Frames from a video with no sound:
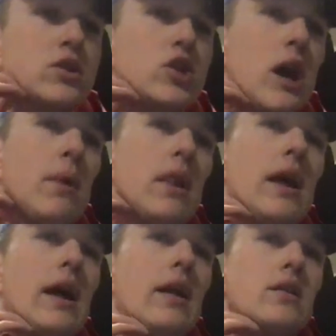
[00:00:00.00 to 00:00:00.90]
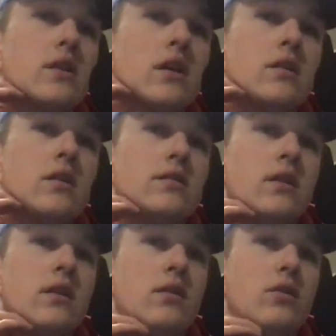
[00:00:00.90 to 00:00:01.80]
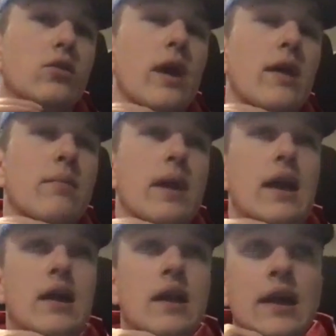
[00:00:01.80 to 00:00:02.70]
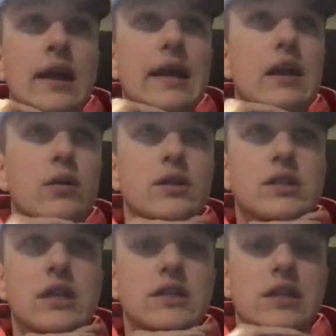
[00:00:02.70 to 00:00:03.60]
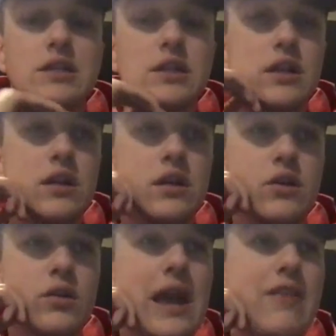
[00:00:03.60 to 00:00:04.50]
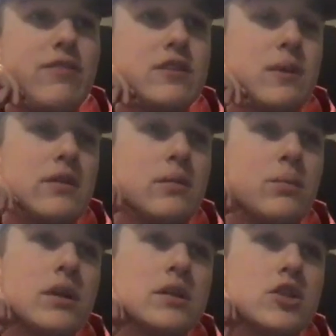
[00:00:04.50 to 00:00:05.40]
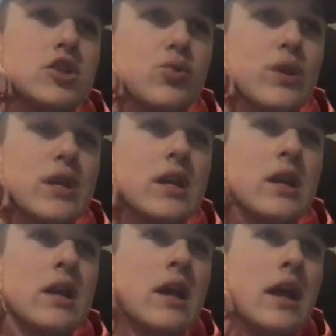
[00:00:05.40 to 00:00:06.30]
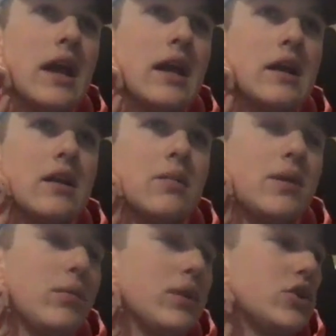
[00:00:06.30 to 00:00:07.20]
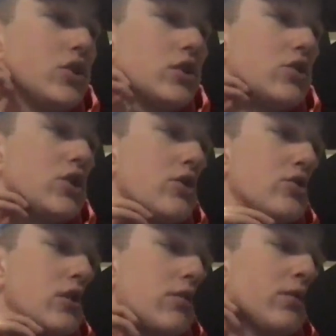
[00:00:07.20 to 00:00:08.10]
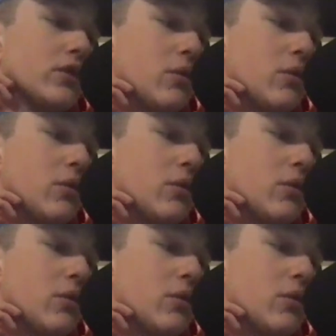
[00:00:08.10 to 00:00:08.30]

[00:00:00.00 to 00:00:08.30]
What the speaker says: John Malott is a great man. And he always says this, your life is about the books that you read and the people that you associate yourself with. So